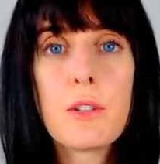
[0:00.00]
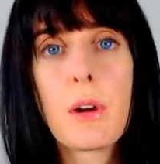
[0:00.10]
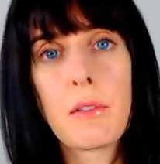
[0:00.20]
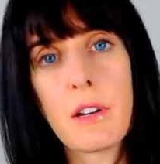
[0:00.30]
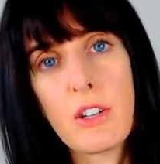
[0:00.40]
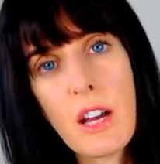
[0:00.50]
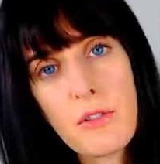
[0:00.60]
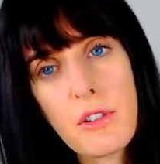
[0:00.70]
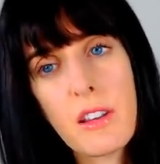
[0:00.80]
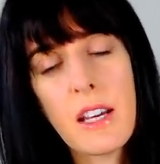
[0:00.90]
Do I reach
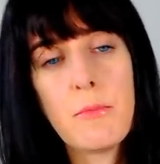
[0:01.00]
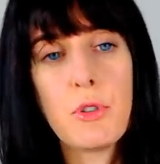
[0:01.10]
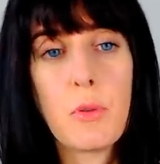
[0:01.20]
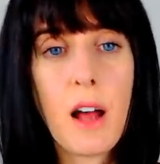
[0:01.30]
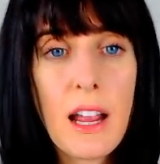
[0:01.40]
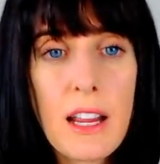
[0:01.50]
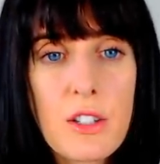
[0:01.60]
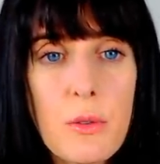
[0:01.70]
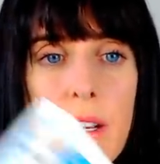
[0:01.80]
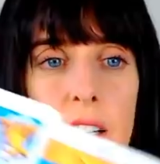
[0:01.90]
out to them? Do I
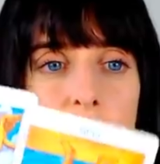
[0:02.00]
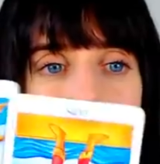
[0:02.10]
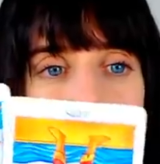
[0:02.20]
do it?